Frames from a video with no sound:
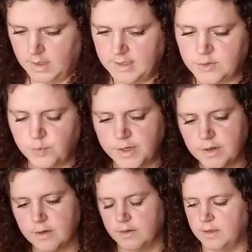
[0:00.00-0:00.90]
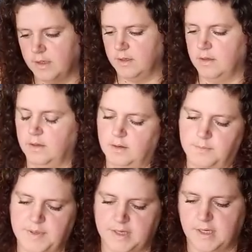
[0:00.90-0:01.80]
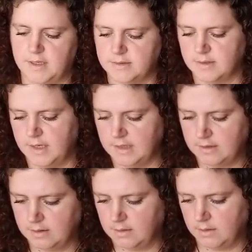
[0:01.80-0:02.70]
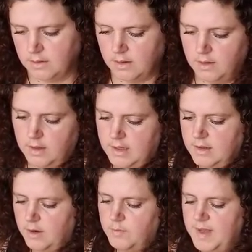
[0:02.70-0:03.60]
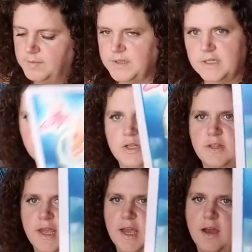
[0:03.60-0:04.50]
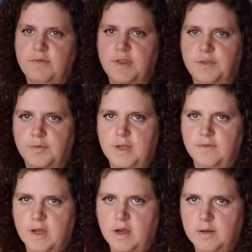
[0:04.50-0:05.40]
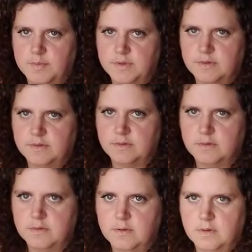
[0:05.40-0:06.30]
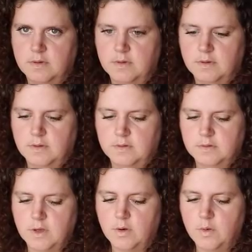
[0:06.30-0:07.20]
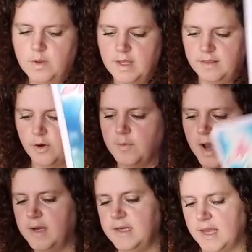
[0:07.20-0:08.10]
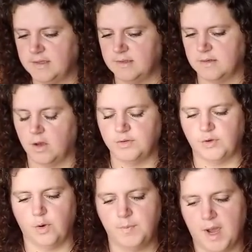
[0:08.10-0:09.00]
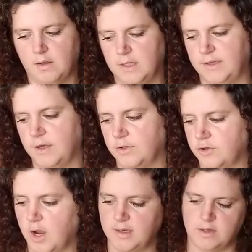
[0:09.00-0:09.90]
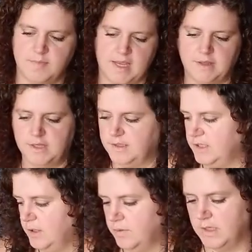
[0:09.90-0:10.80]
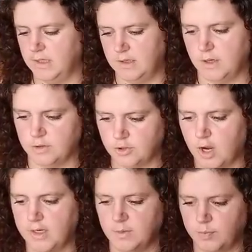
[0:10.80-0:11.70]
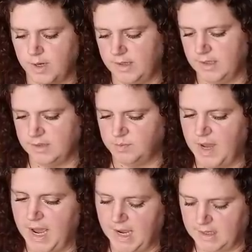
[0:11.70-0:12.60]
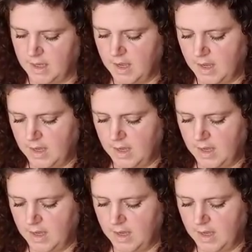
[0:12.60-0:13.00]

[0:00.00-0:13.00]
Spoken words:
It's weird because, like, in their main position, they have the Three of Cups. So in their mind, yes, is also about, like, they're trying to make this union. They're trying to bring this back.